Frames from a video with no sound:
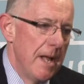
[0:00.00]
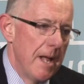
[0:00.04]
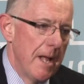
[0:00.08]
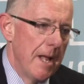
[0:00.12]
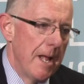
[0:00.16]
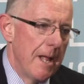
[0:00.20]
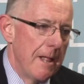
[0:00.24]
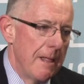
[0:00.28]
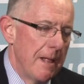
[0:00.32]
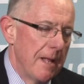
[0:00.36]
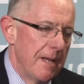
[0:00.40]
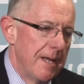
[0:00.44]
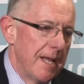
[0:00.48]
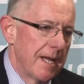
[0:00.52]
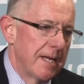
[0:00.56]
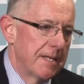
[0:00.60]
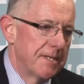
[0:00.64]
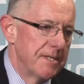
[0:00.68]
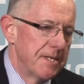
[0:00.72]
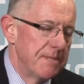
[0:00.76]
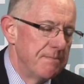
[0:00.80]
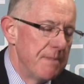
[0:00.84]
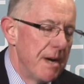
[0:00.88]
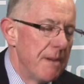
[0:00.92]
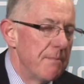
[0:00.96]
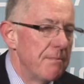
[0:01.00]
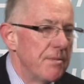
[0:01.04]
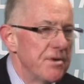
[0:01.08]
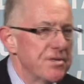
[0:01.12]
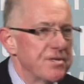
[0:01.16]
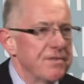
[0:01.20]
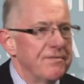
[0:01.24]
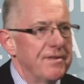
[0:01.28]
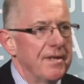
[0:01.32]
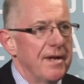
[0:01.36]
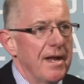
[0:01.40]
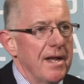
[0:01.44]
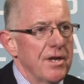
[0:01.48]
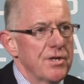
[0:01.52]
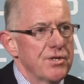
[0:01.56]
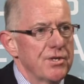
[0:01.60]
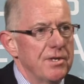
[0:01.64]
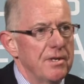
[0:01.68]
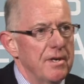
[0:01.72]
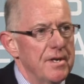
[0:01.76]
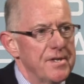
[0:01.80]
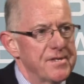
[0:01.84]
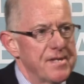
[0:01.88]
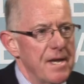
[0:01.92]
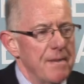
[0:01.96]
elected members of the
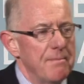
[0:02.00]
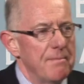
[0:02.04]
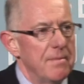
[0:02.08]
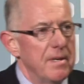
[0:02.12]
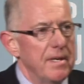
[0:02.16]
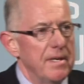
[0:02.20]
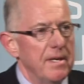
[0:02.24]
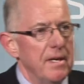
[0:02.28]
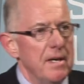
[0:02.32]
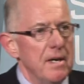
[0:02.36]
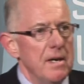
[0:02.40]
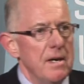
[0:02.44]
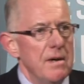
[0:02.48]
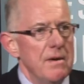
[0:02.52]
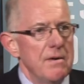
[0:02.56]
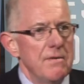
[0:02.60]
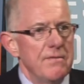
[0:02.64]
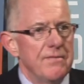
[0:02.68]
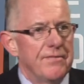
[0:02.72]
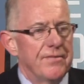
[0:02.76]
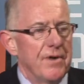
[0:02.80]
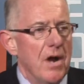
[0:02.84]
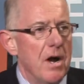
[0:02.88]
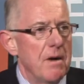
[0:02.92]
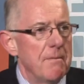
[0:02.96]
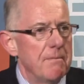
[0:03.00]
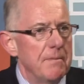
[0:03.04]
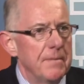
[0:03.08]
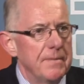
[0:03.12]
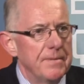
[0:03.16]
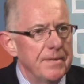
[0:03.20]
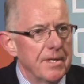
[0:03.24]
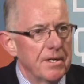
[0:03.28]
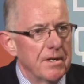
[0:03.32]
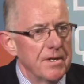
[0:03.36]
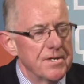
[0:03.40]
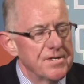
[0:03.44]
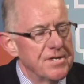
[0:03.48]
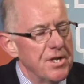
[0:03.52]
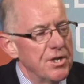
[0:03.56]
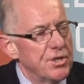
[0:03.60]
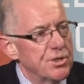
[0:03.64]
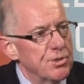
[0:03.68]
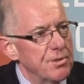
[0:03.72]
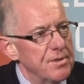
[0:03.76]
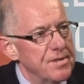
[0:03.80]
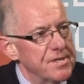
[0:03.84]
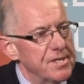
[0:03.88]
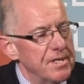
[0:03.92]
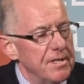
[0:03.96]
National Assembly from the
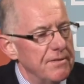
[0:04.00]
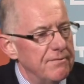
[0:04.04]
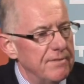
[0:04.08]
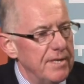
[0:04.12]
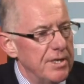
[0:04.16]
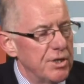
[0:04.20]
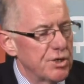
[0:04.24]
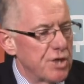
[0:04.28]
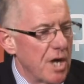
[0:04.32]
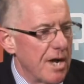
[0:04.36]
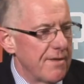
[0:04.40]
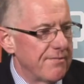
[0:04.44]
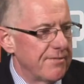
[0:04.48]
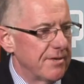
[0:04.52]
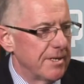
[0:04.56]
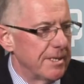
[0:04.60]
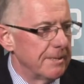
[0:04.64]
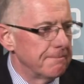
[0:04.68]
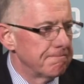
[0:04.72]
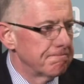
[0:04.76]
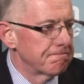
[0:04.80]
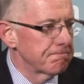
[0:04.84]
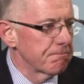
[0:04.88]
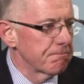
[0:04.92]
constituency of Laois Offaly.